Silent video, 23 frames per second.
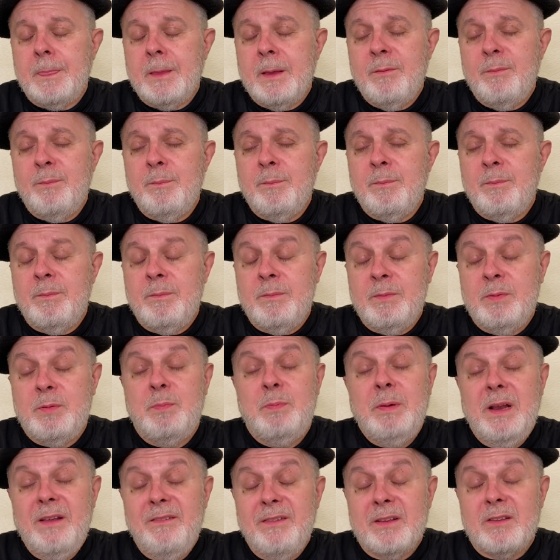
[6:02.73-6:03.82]
it,
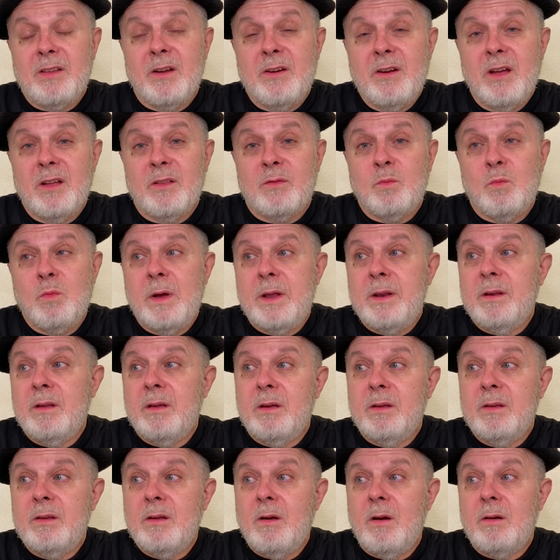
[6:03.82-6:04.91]
believe it or not, when
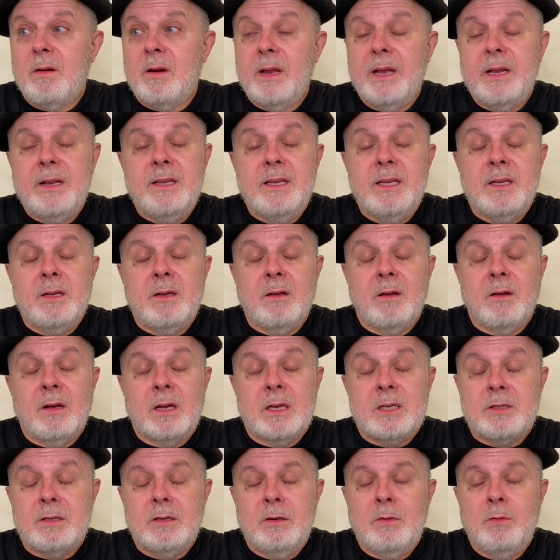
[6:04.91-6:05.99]
a young lady
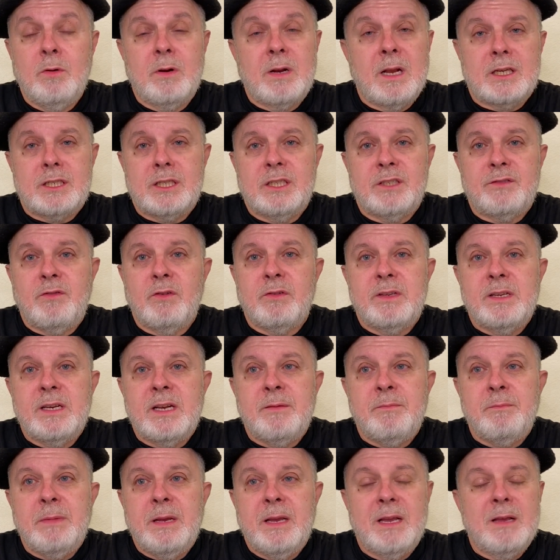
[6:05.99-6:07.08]
actually look like she's flirting with
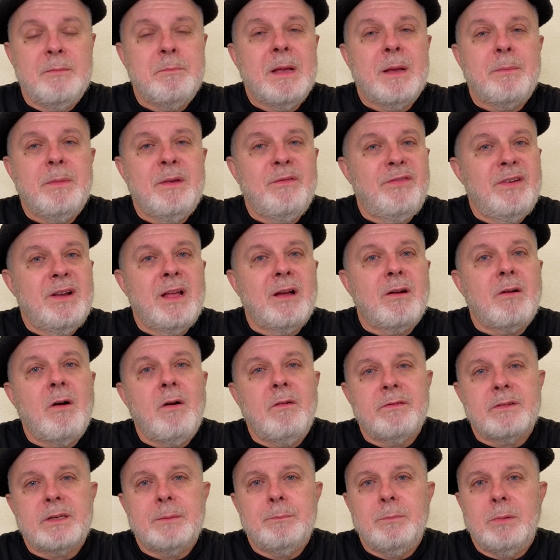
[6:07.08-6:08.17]
me, it make me feel
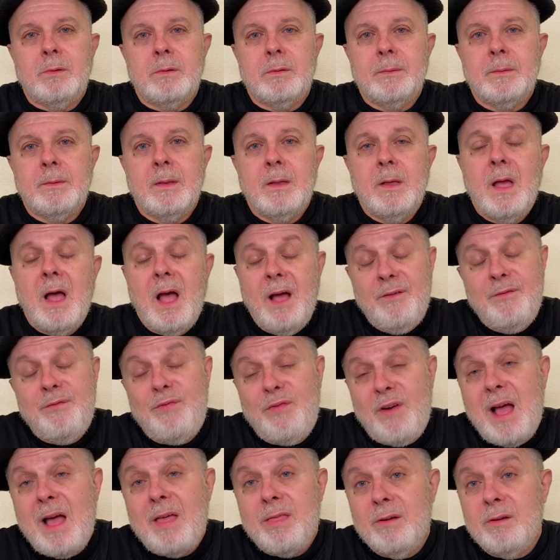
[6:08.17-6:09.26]
uncomfortable. I'm
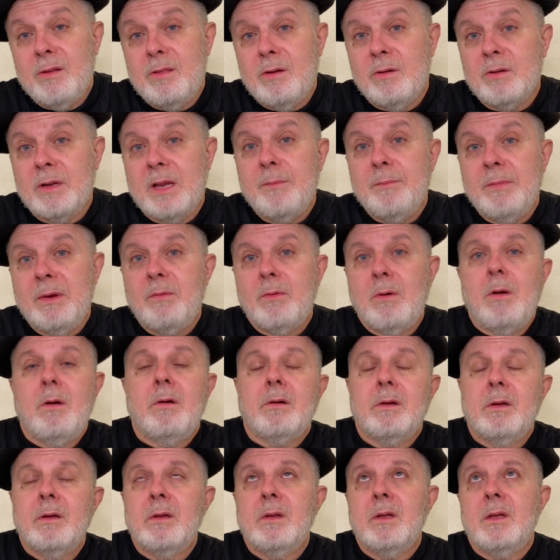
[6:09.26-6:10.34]
flattered, don't get me
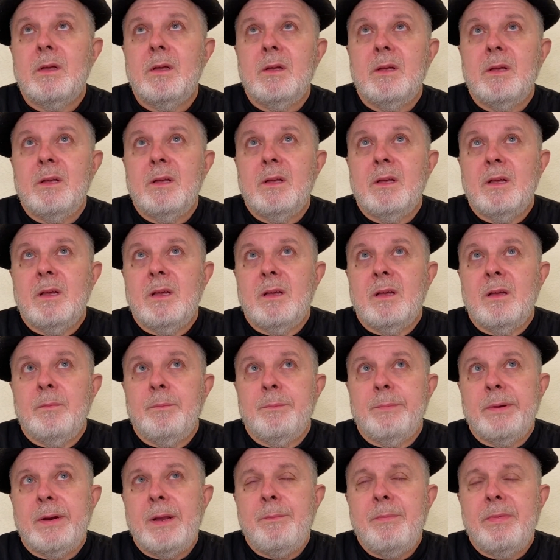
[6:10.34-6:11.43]
wrong,
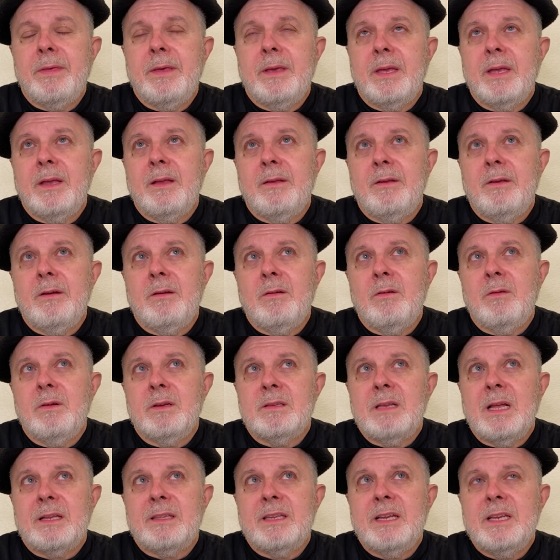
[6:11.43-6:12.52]
but I'm thinking, you know, it's
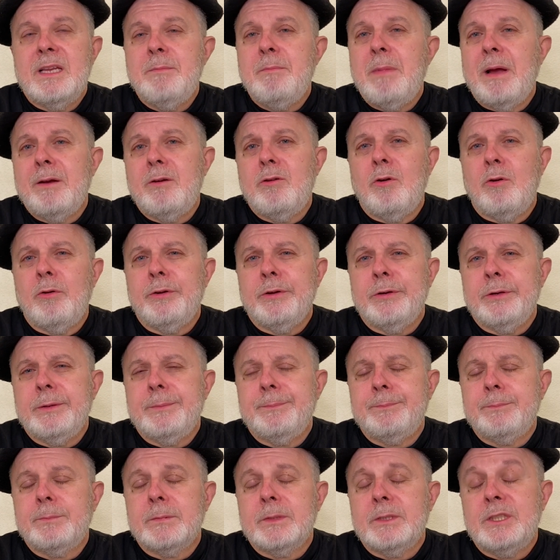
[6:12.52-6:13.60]
like they did my daughter.
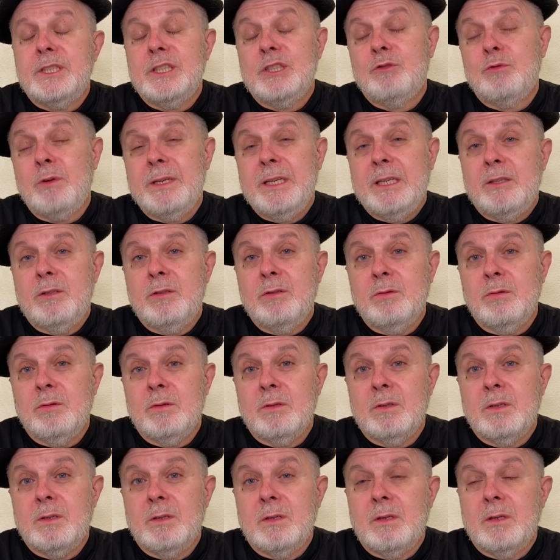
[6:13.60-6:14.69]
She's twenty-two.
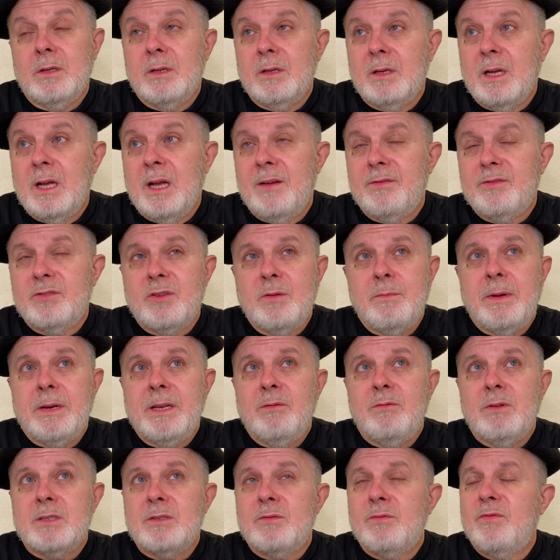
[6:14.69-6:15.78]
I have somebody
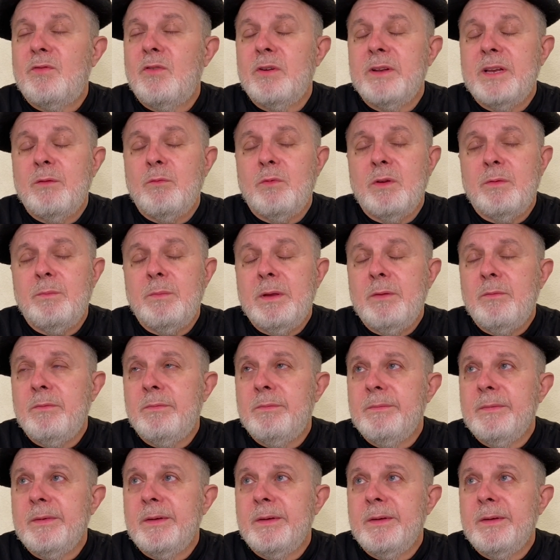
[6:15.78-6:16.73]
who was flirting with me.